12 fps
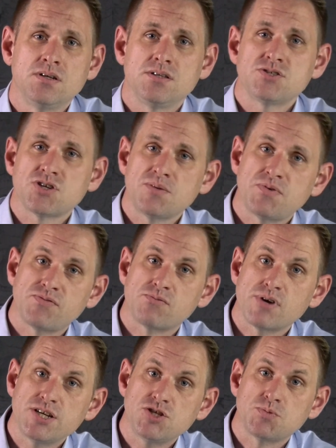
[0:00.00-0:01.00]
This type of
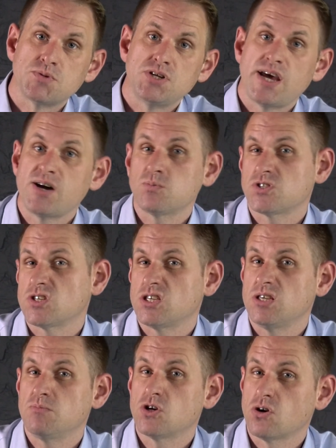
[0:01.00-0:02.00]
arrangement helps to
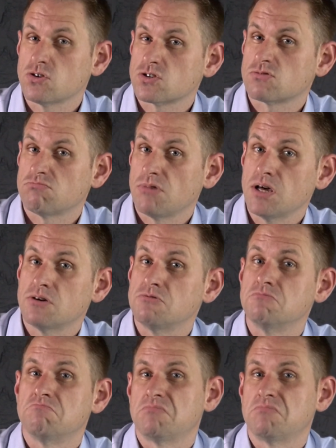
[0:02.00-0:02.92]
keep costs low,